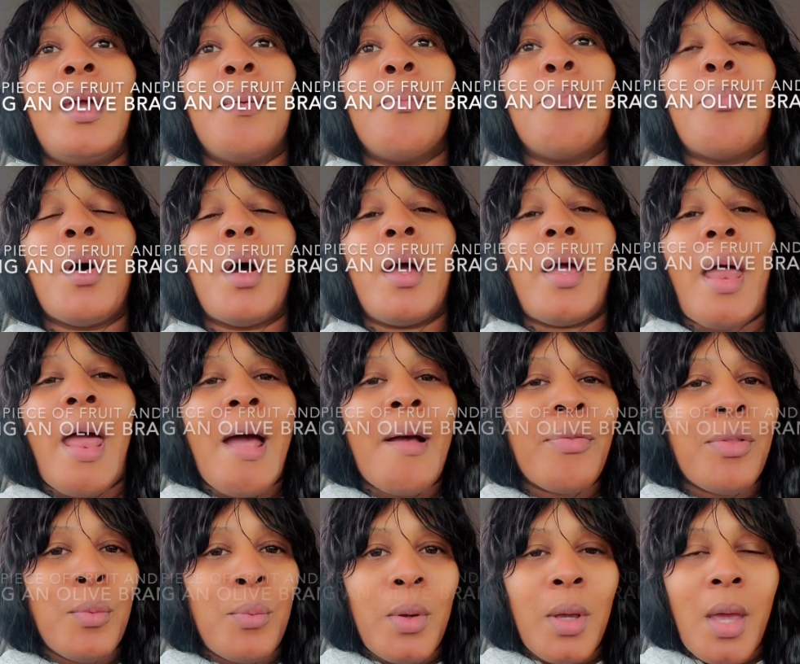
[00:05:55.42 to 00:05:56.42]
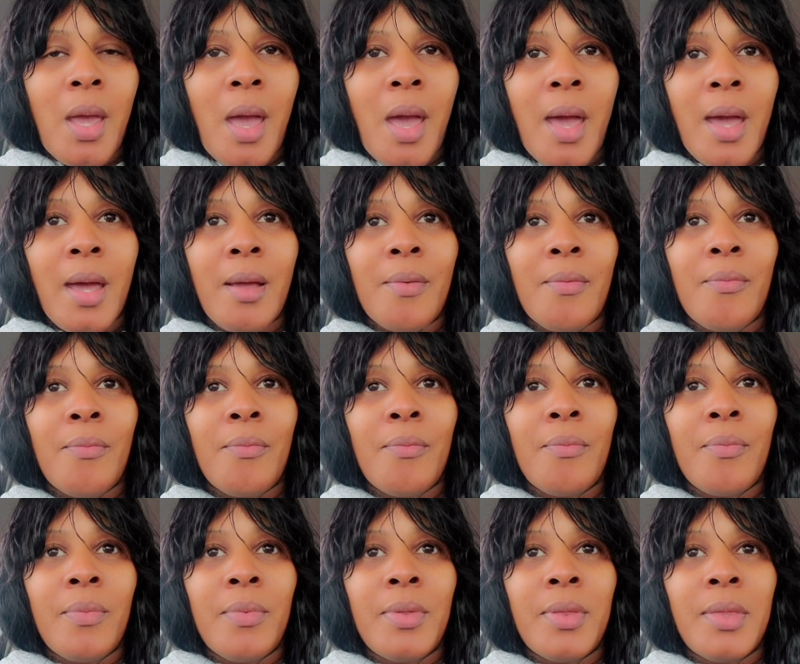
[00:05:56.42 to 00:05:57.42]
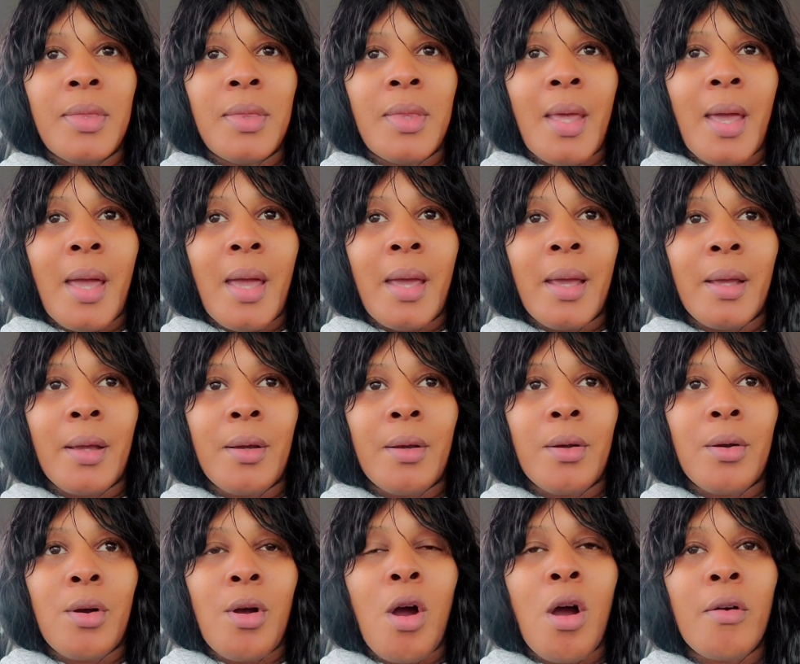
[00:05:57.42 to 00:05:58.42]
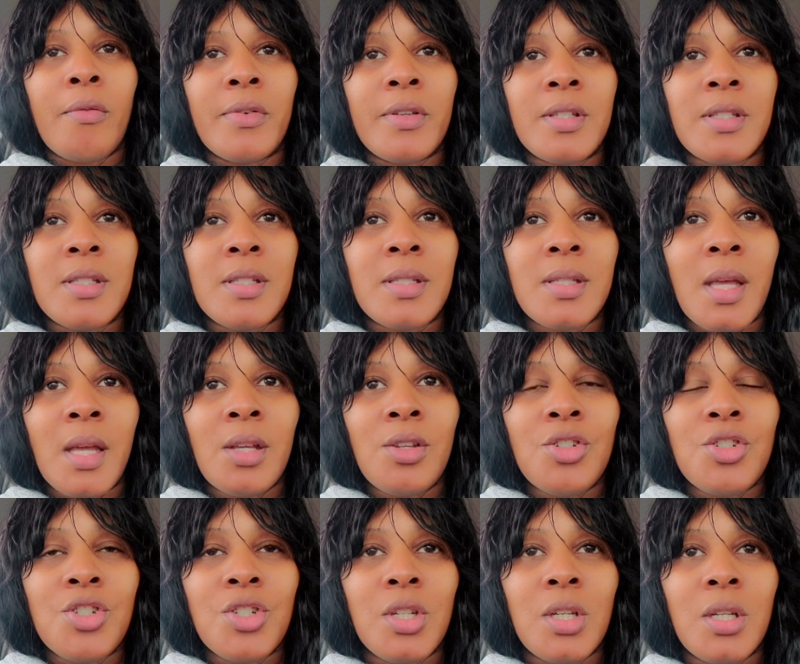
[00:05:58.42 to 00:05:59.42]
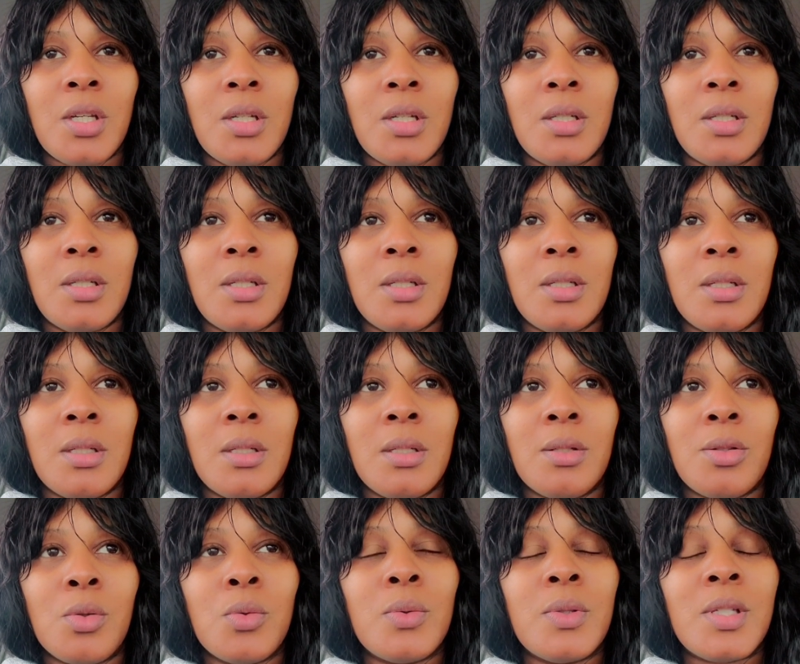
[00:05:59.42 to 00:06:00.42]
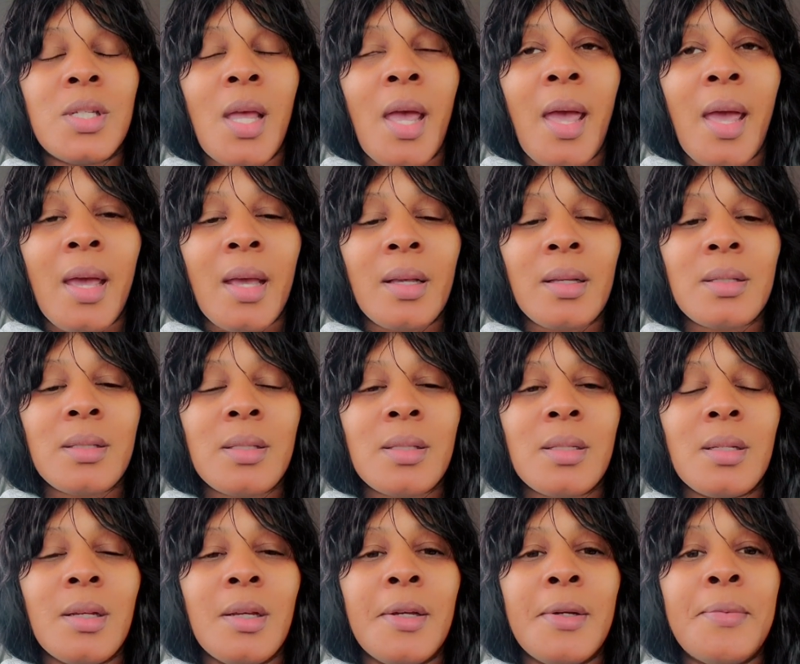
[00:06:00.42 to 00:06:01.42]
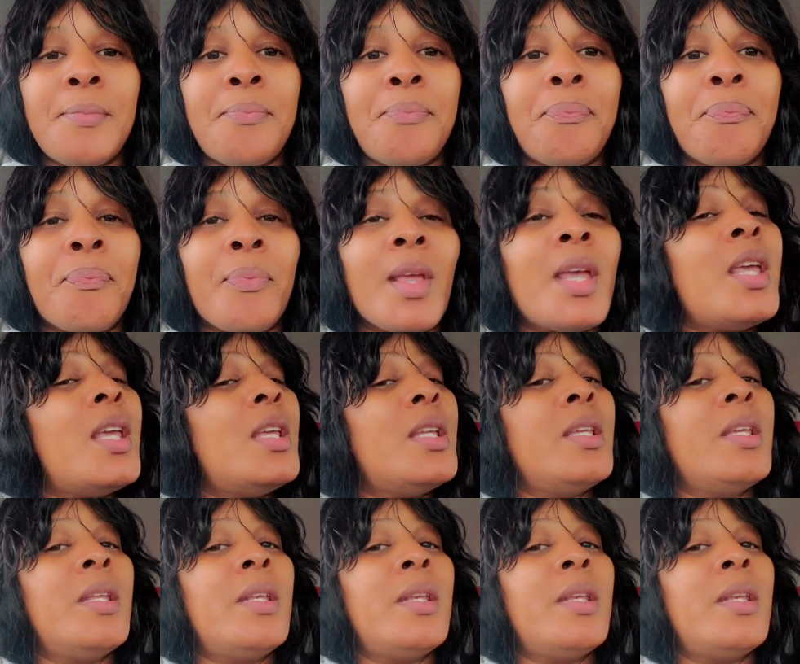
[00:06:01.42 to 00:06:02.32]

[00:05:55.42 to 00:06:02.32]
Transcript: But after we had that conversation through text, he